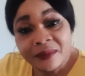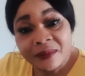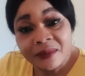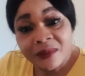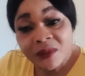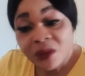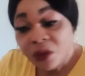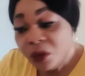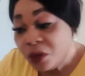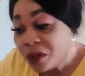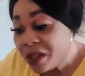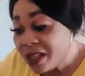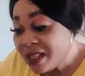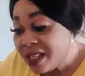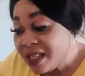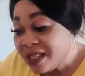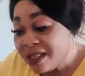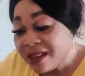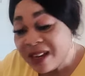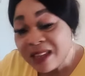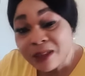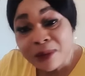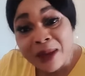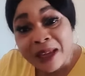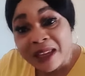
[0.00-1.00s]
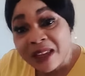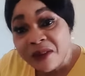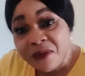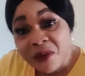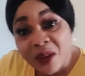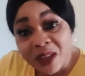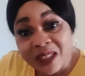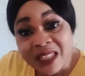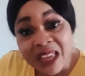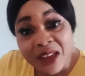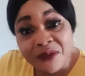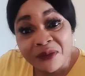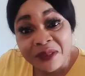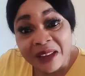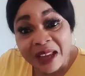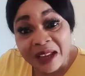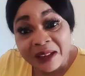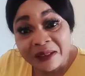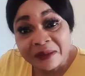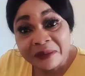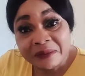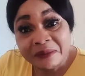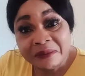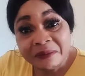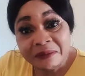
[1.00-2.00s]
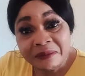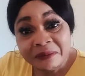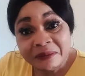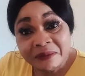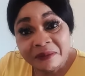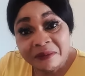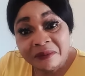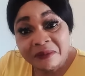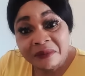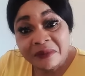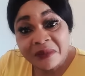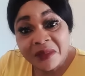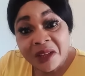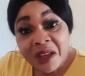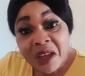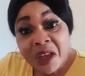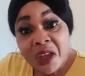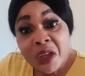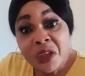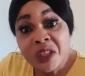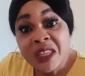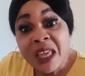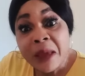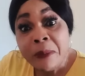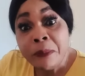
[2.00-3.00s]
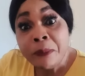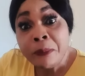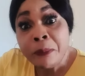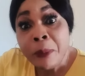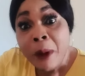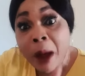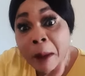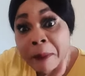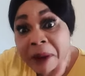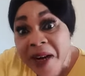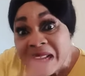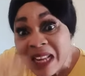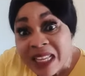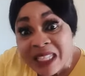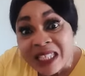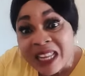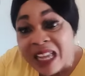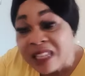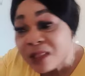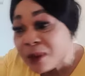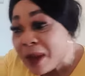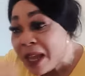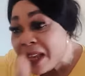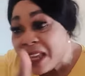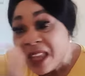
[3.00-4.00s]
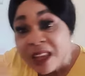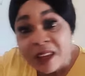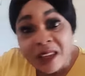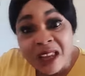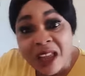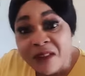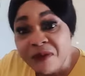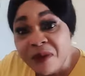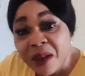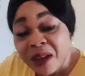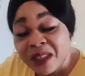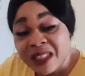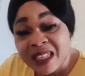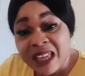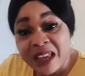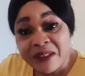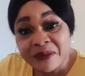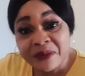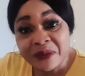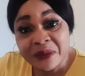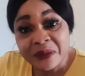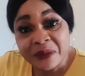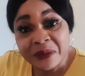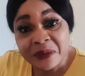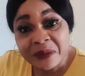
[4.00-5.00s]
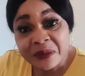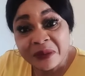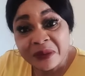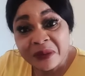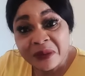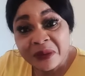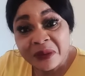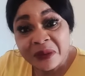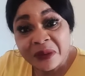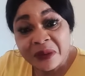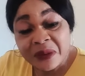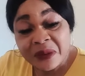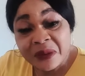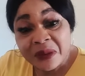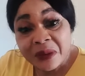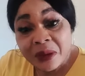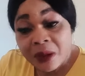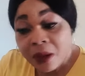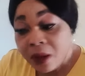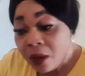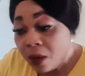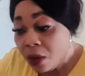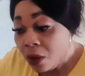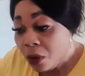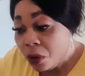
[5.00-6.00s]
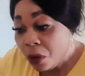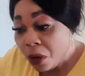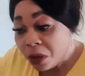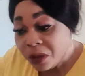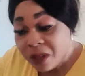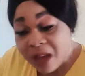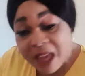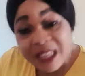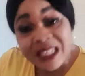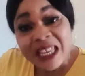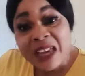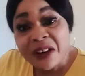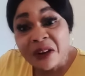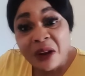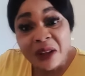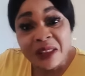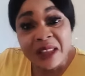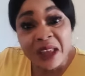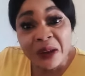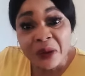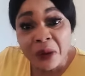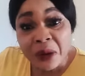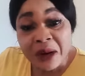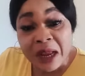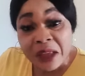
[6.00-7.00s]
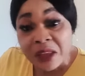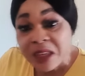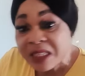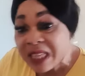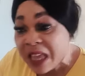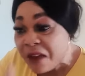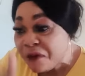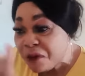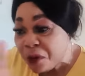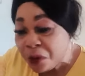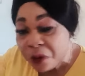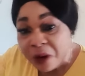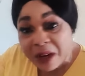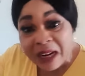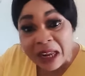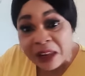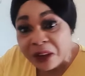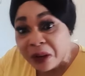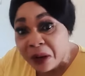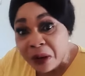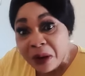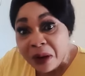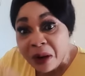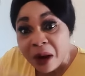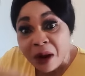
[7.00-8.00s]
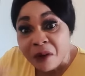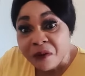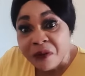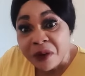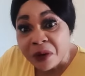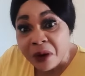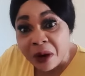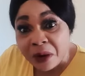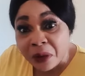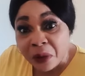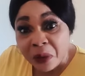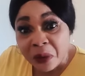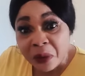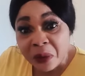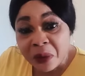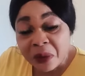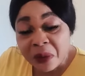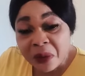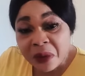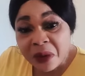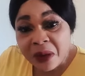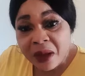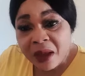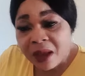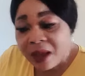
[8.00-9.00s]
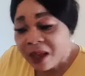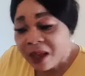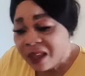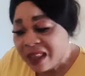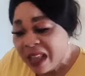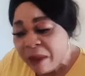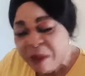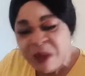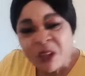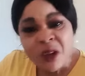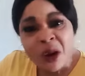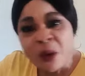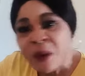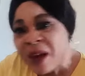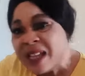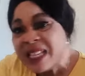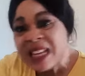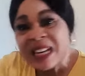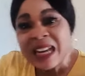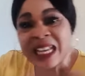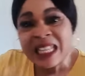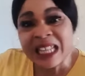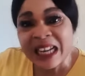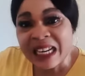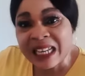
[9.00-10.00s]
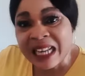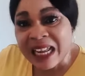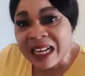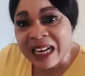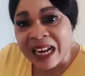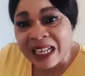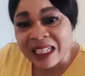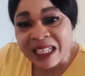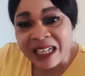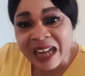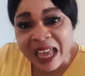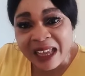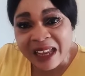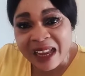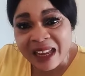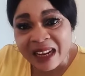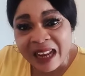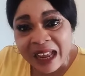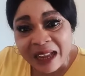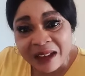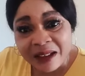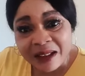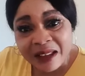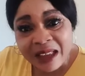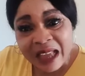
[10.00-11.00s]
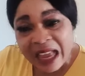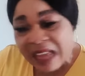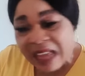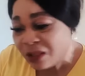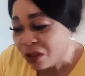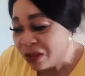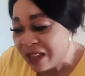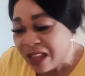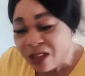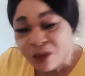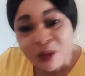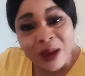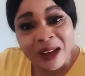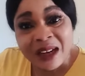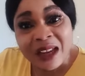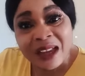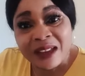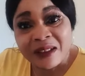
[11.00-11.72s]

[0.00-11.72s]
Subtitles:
You see disgrace will give yourself now. You see public disgrace will give yourself. You just they run the gun. You say if you run, you know if you run, no. Let me see, no, we're going to let Nigeria again, as they do.